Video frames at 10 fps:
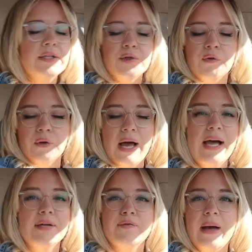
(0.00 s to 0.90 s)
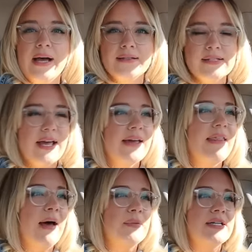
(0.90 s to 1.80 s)
do feel kind of bad saying
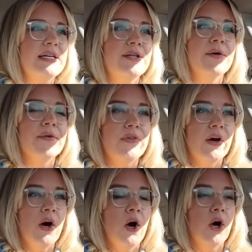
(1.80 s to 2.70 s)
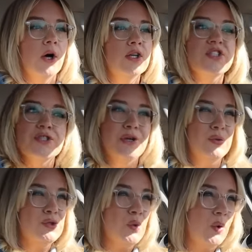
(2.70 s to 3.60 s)
that because I know that there are
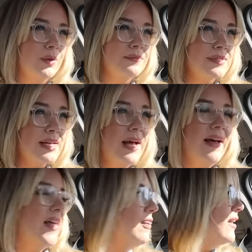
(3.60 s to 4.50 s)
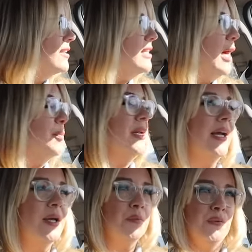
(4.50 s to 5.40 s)
snowstorms and things
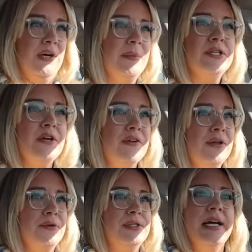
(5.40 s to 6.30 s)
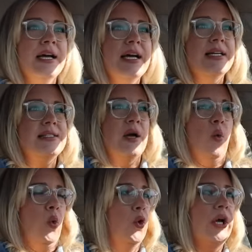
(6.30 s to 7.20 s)
happening in pretty much every other state. It's like
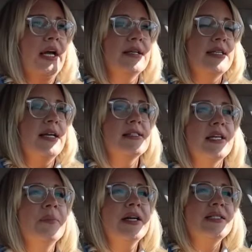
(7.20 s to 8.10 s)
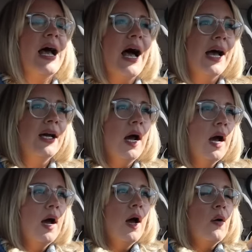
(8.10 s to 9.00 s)
Oregon, Tennessee. My
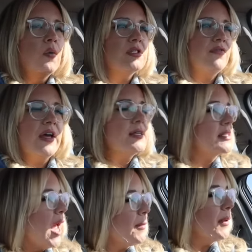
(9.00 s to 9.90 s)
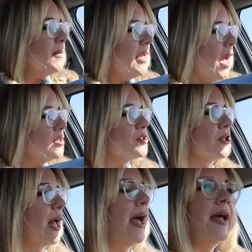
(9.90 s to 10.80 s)
dad was FaceTiming me
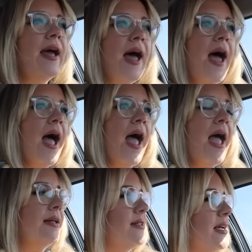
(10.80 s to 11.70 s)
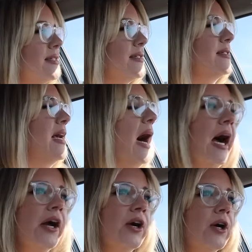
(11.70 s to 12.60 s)
yesterday and his
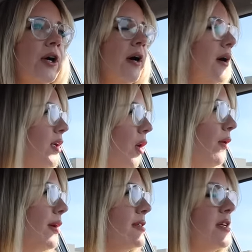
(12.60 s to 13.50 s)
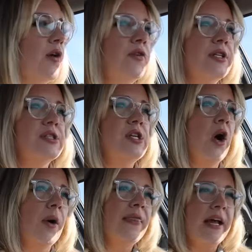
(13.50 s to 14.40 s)
entire yard is covered in
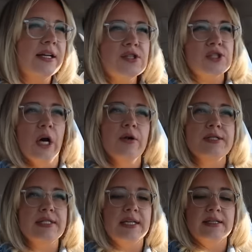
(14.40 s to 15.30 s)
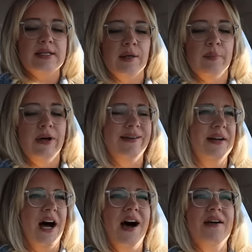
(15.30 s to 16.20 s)
snow. And like it snows in Tennessee, but
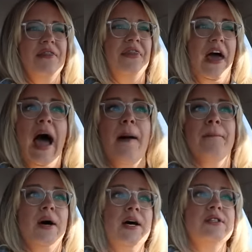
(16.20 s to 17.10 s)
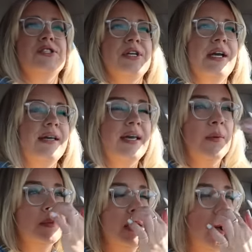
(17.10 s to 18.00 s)
not that much. Like
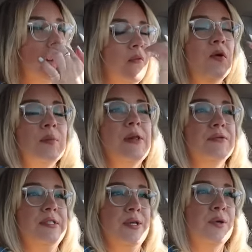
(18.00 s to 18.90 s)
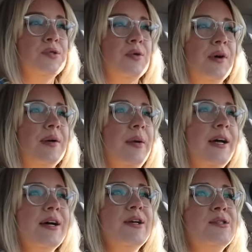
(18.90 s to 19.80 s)
it was like a full blown snowstorm.
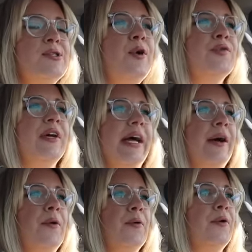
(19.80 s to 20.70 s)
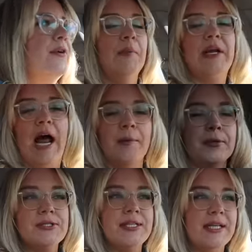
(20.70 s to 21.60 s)
So freaking cool. I mean, I
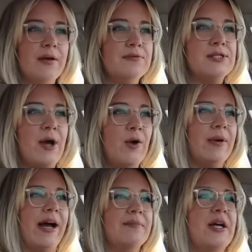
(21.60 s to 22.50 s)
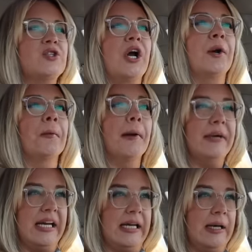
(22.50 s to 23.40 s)
personally love snow, but I'm not trying to rub
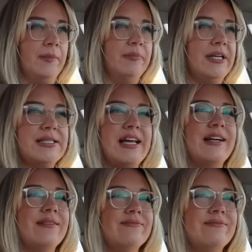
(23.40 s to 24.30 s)
it in. But it's like